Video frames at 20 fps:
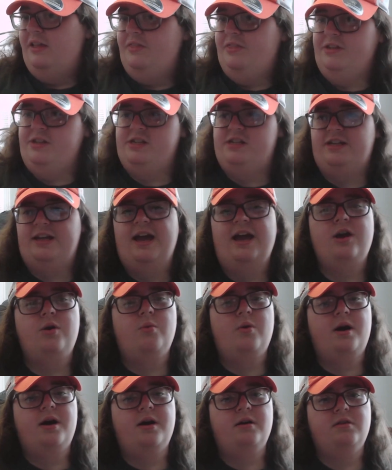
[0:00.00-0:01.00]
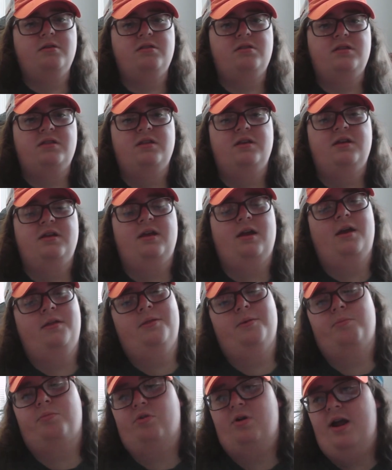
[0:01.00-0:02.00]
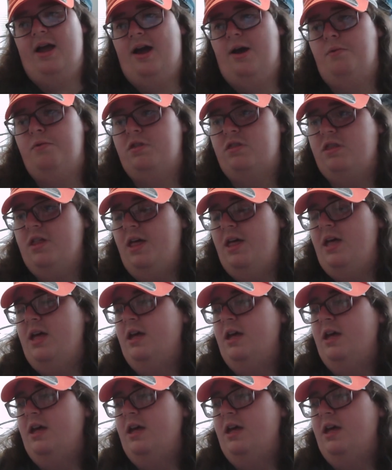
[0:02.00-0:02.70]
the Jaguars and the Browns.